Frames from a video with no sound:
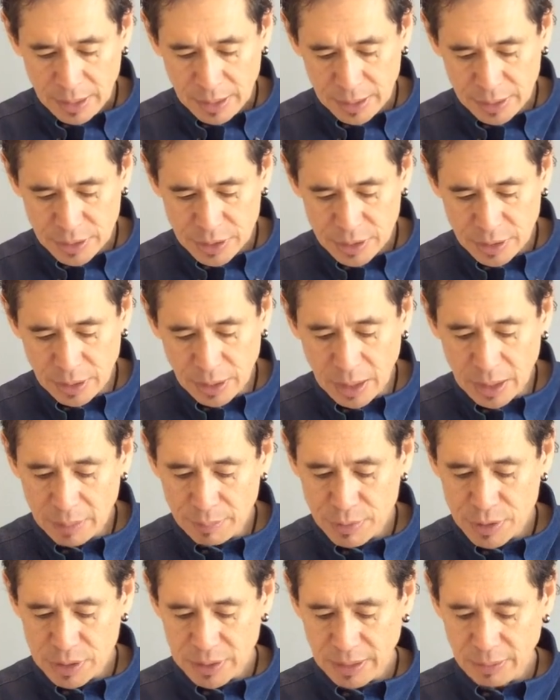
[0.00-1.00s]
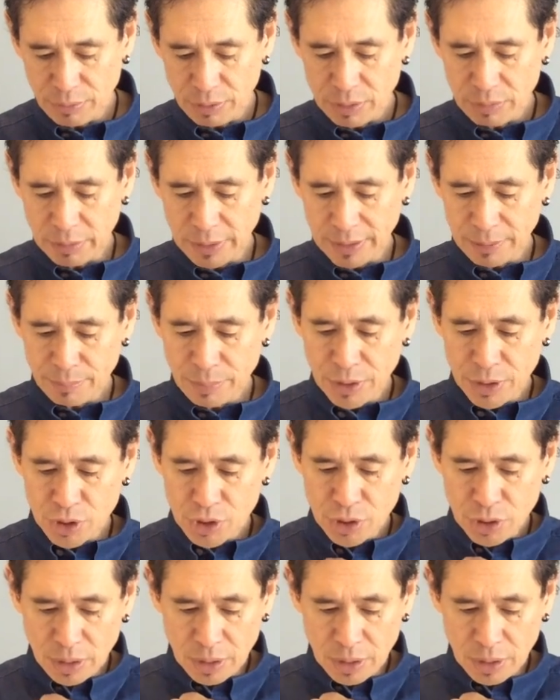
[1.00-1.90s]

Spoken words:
and synonymously with like punch